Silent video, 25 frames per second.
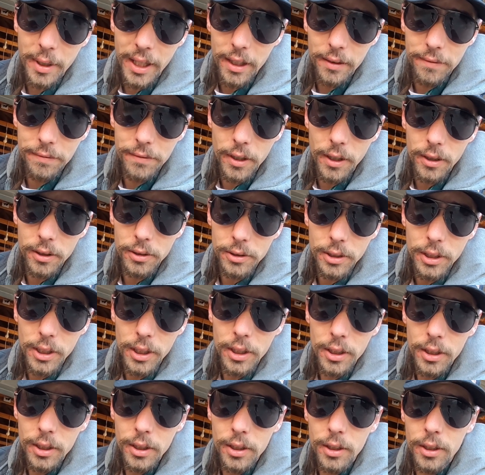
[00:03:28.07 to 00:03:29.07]
manifold.
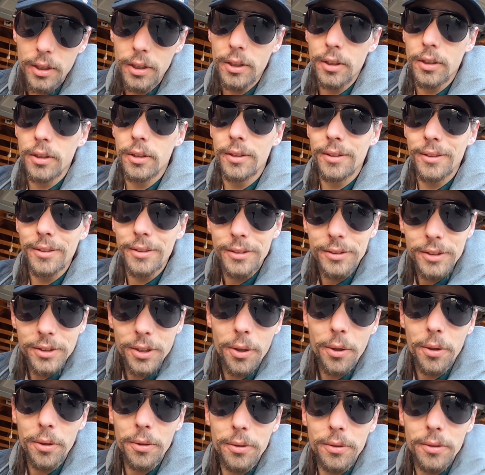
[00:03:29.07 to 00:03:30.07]

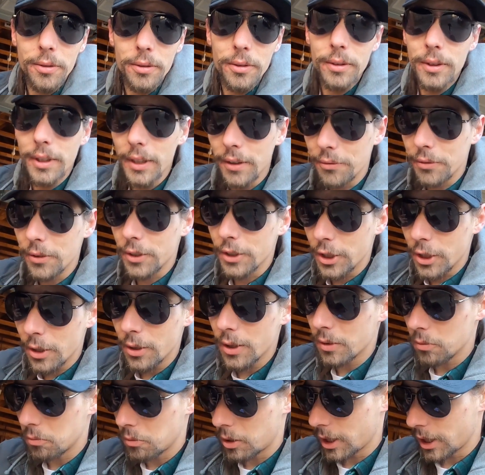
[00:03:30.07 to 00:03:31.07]
So, if you're
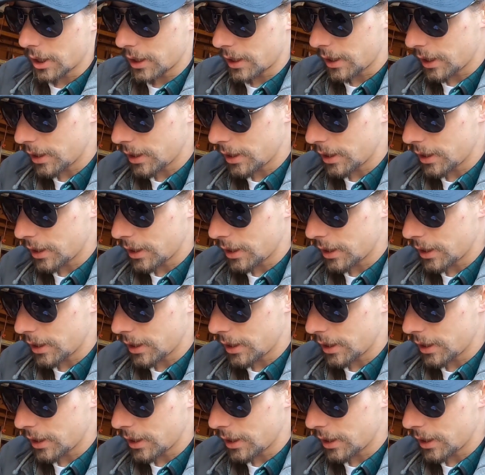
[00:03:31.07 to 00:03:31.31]
doing one of